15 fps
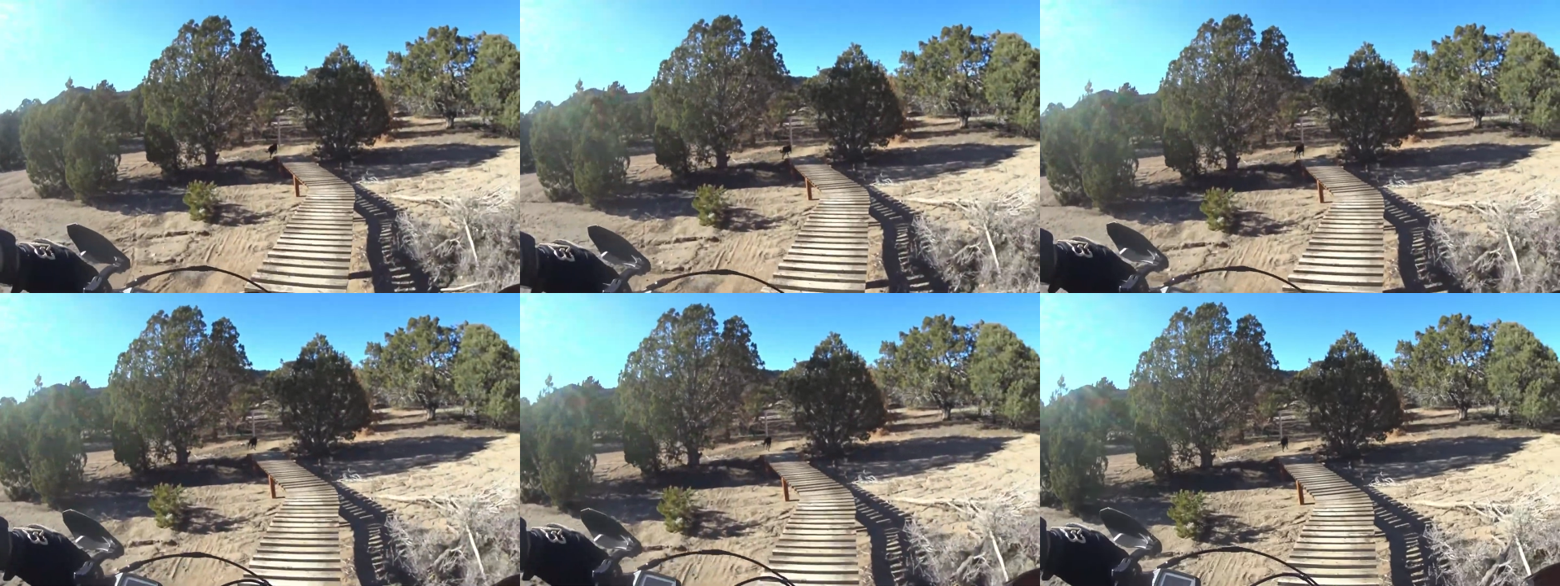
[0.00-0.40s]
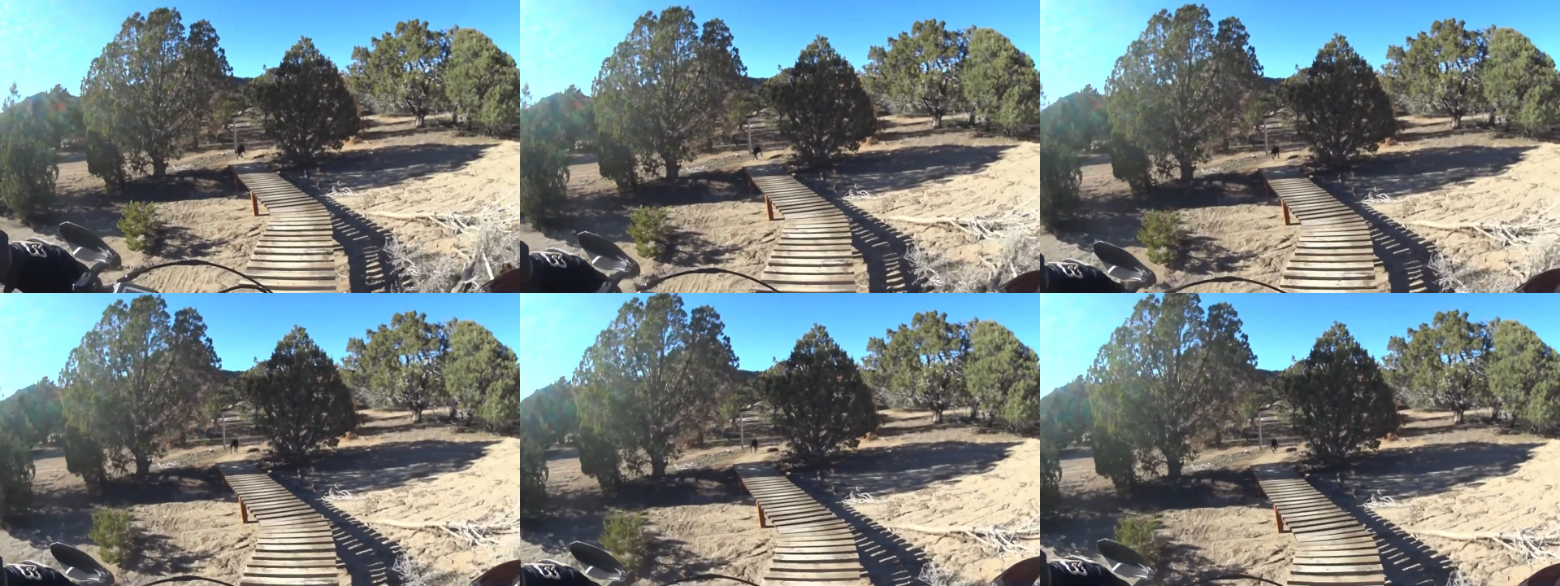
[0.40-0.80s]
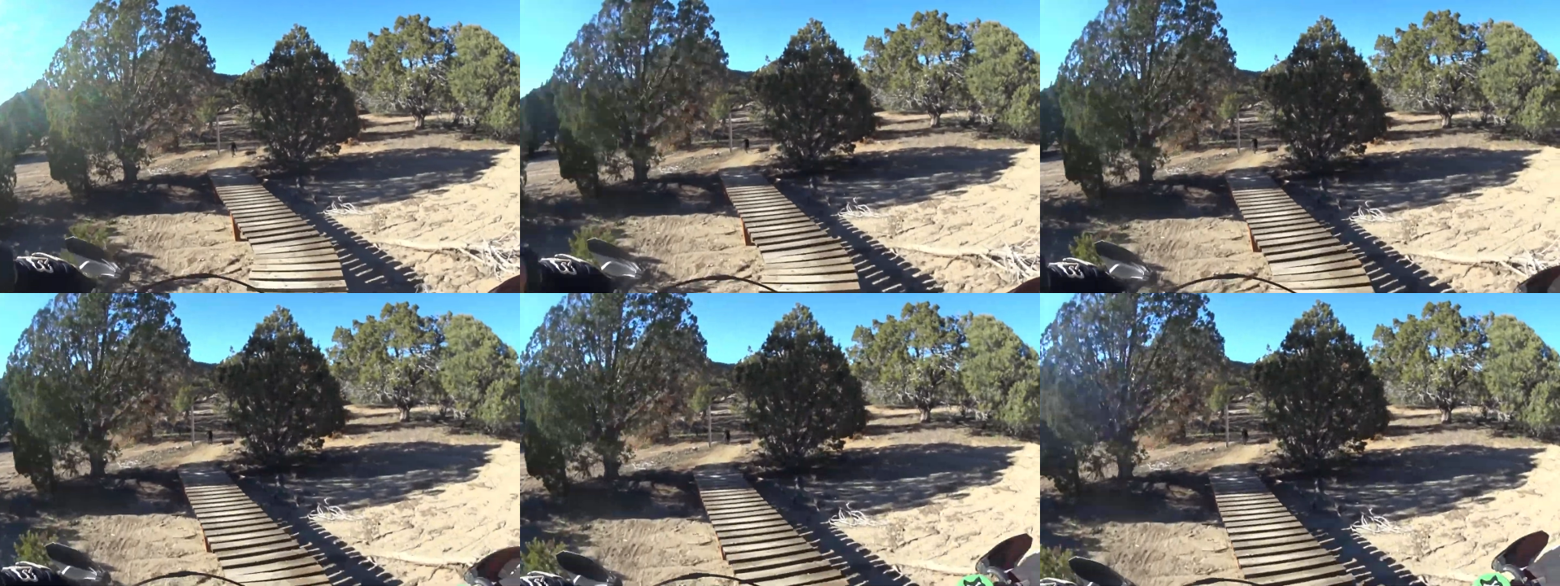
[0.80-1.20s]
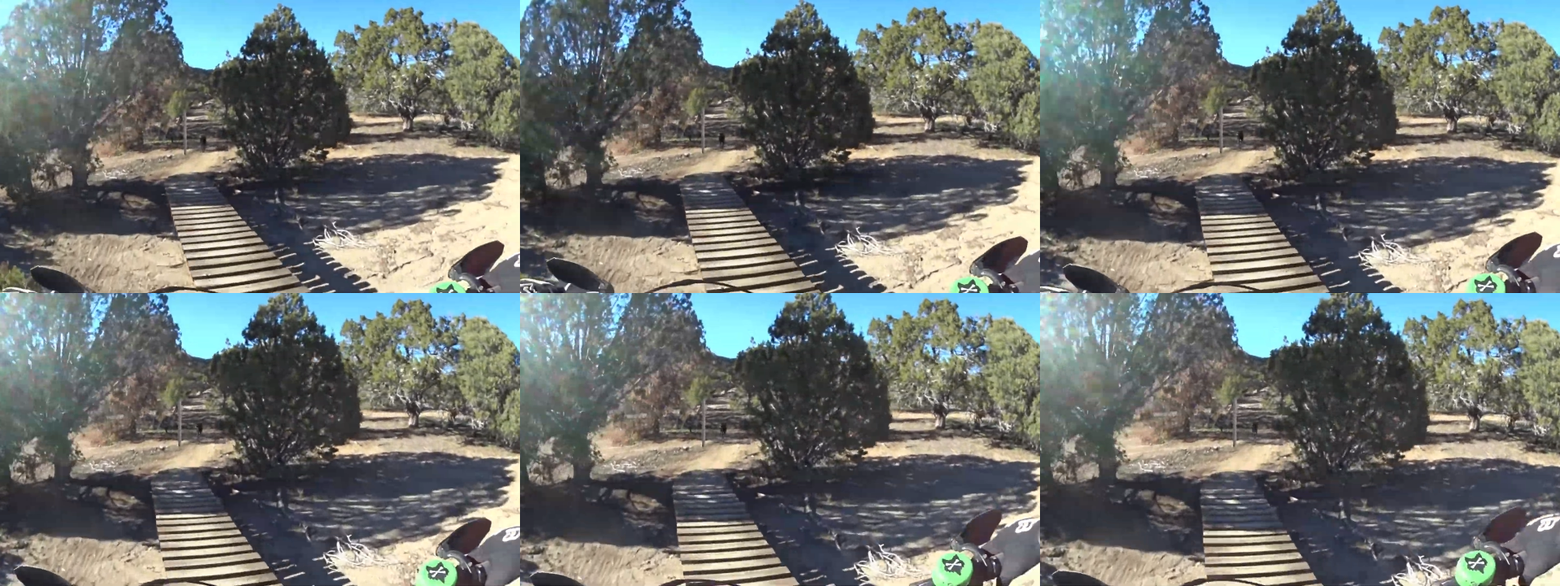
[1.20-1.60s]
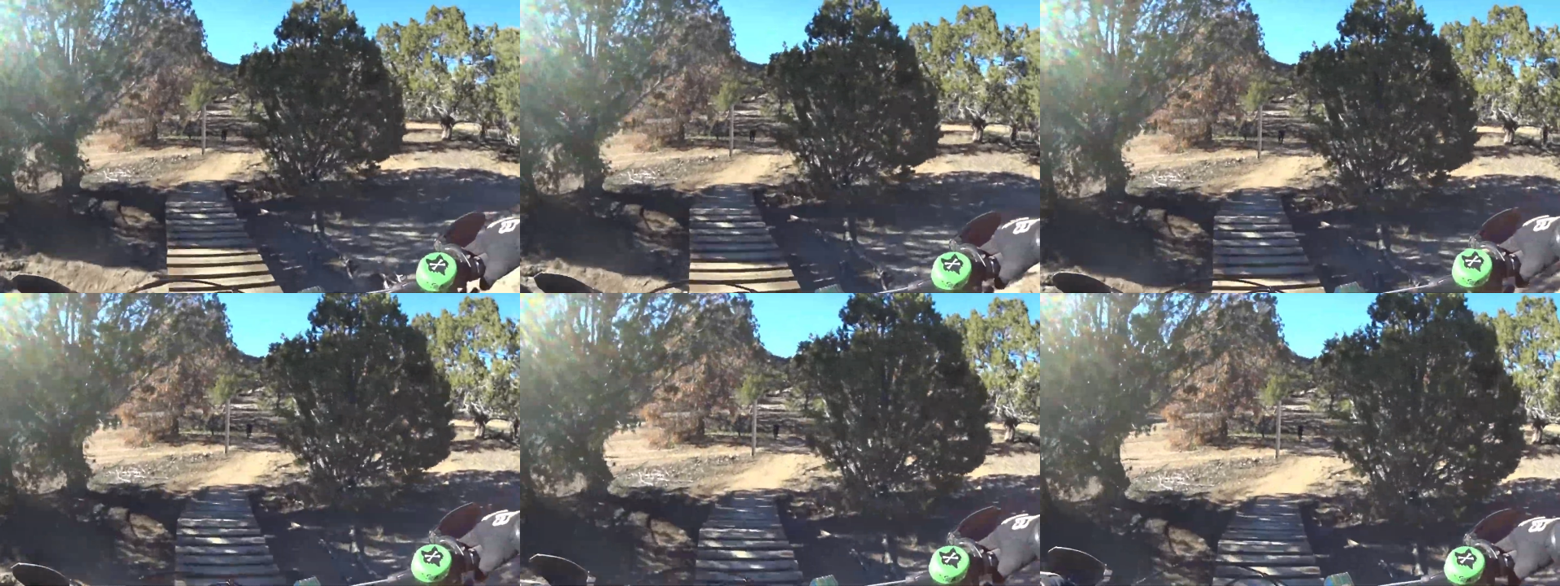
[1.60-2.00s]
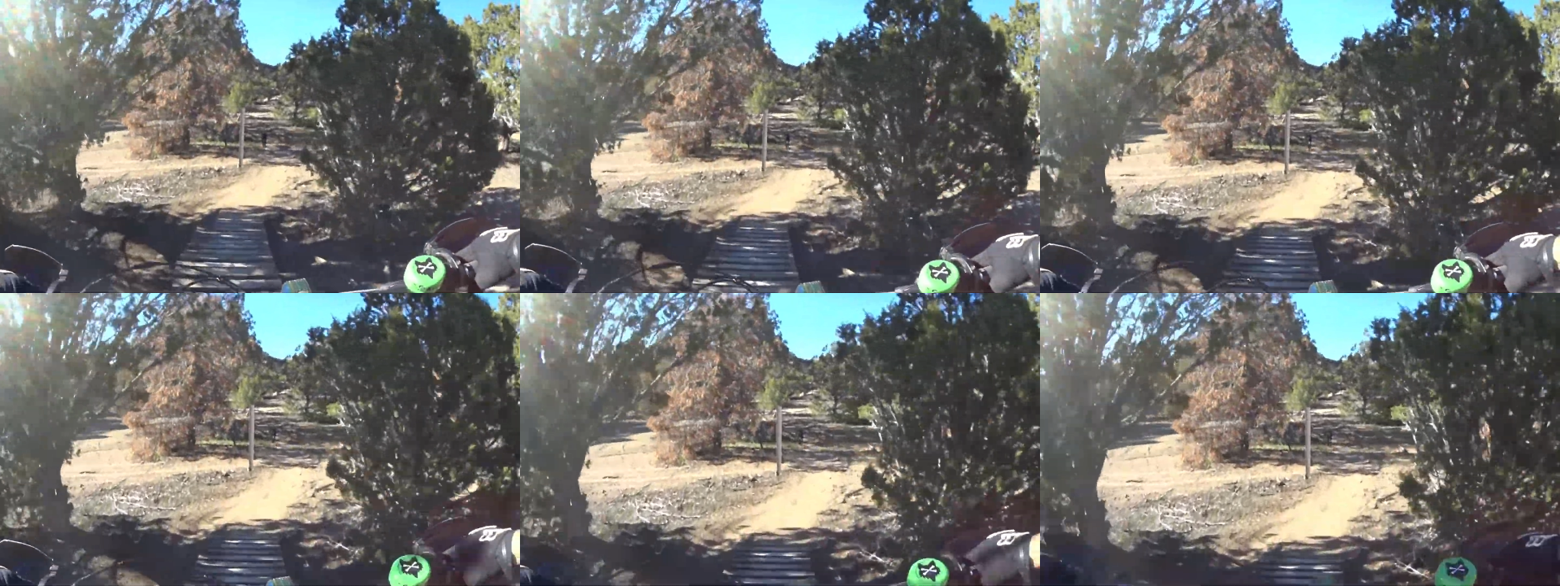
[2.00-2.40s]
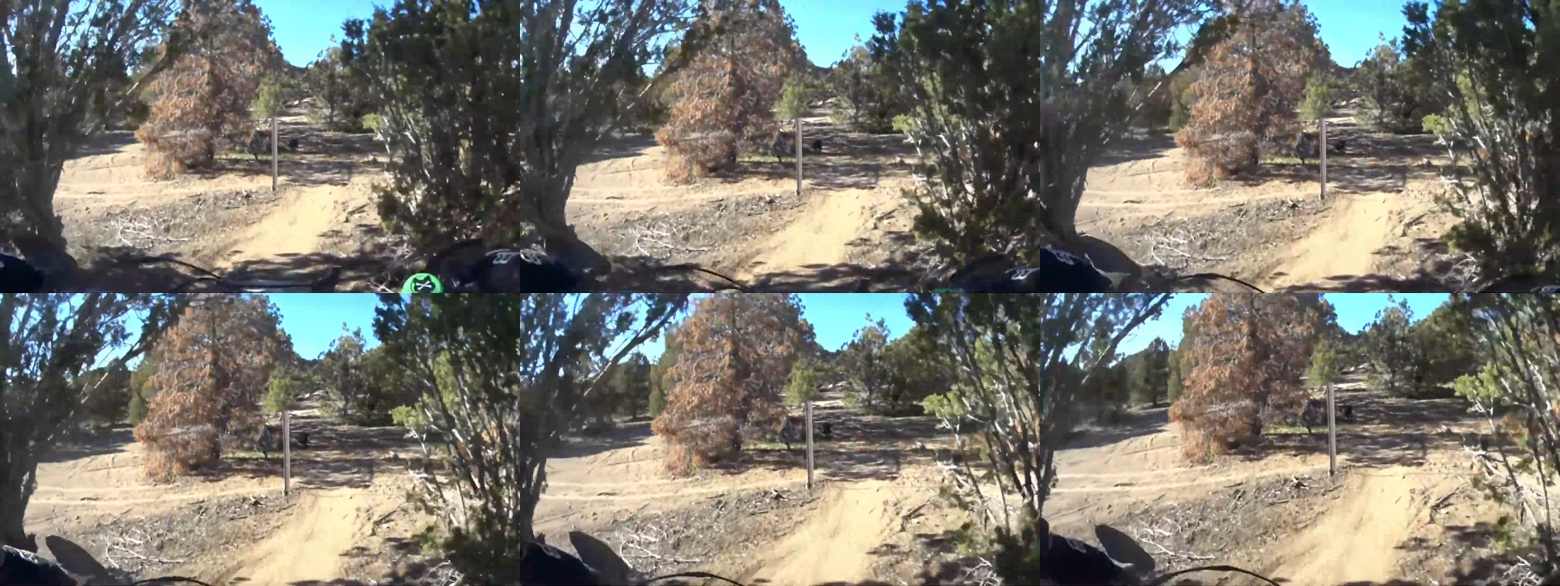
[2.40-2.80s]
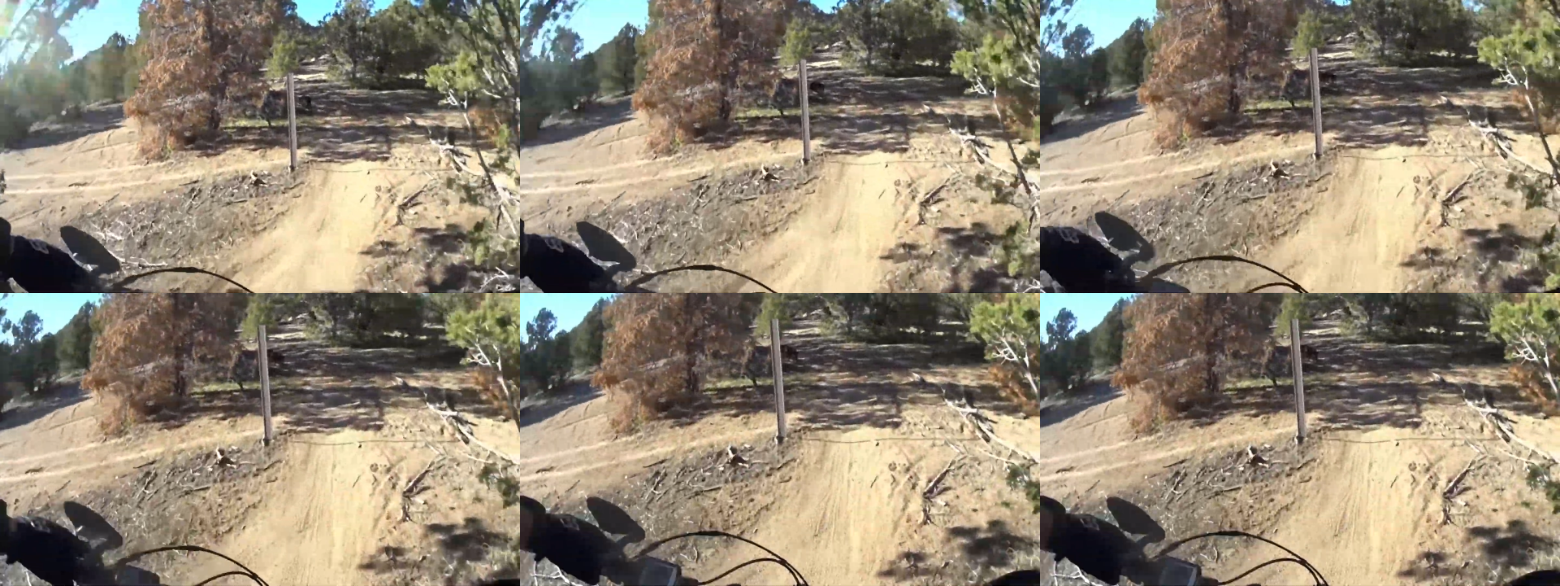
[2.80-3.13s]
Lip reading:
(no speaker visible)